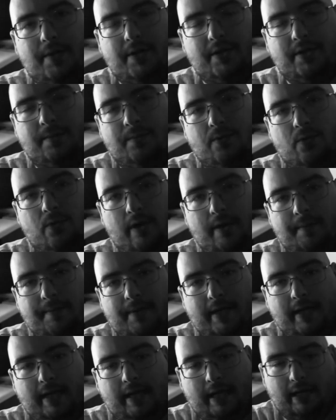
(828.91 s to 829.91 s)
much support I've
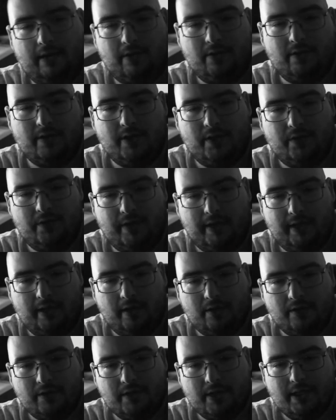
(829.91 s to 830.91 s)
been getting through these
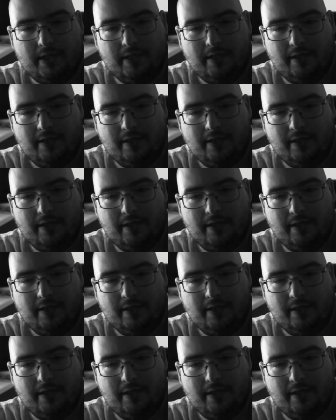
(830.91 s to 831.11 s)
videos.